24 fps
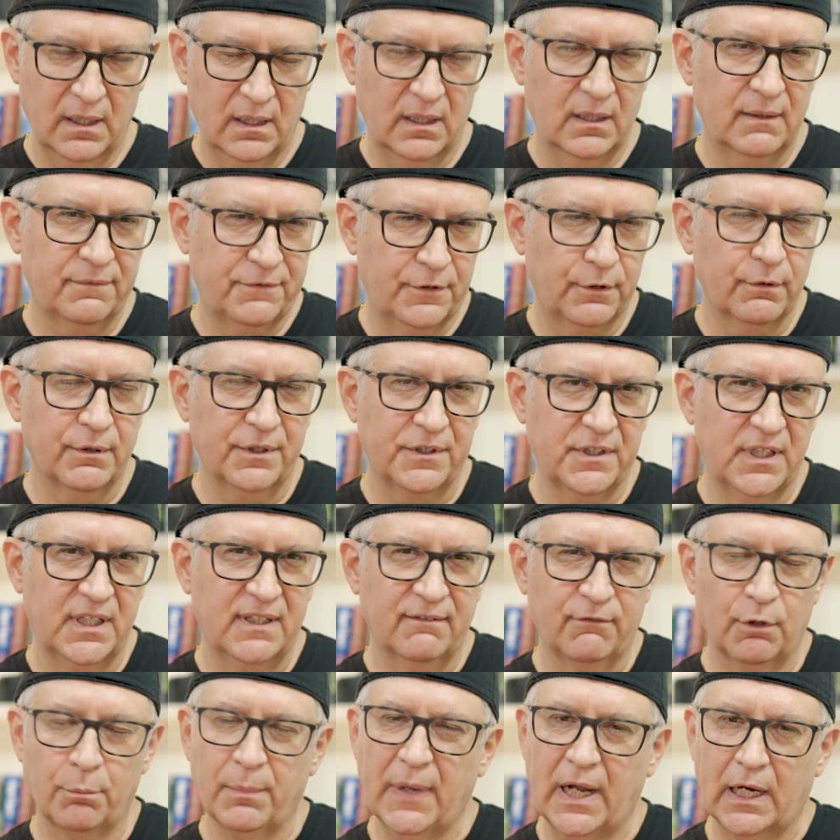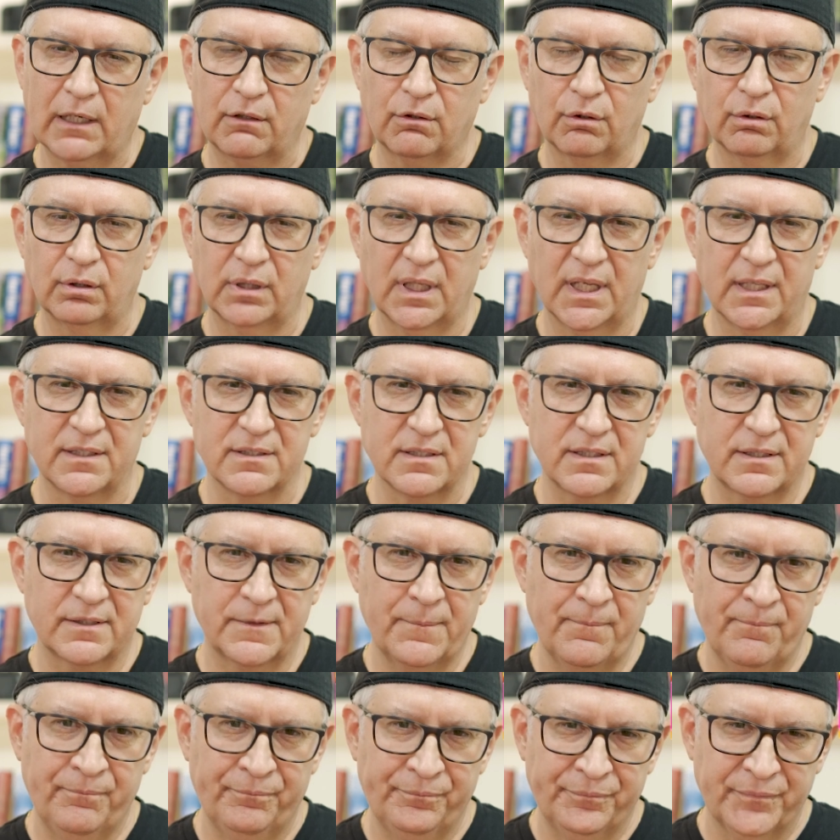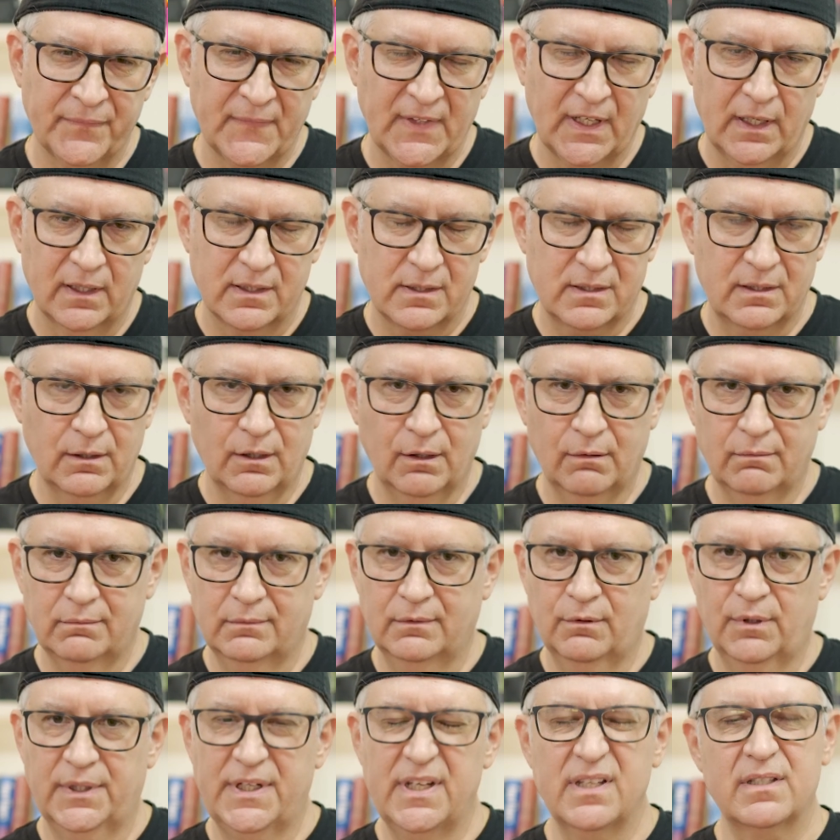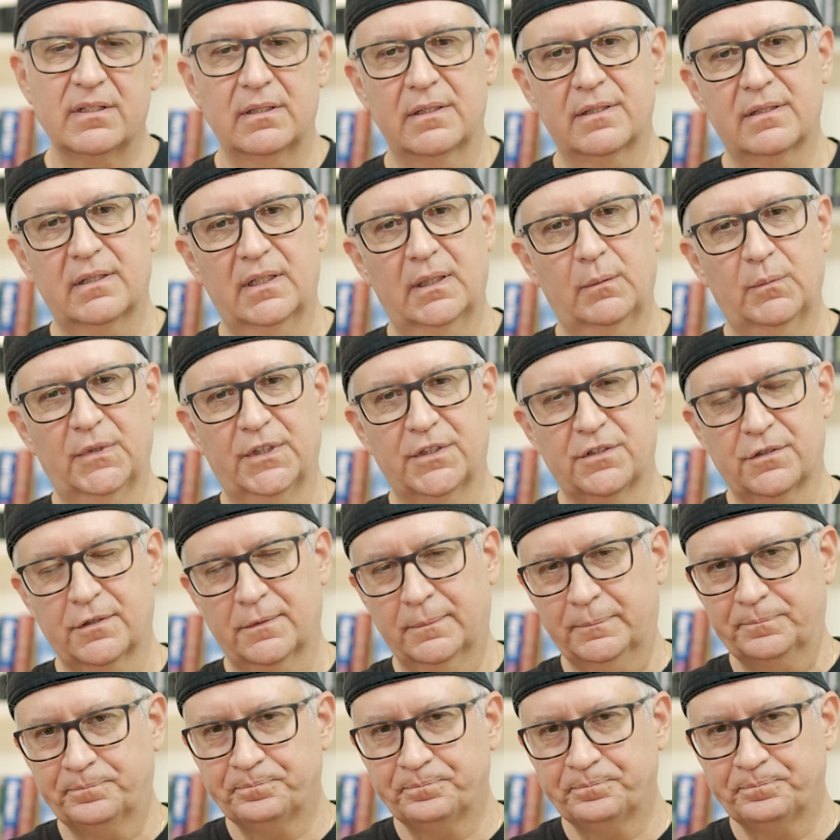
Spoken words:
if you're in need of a macro lens. So what is this image?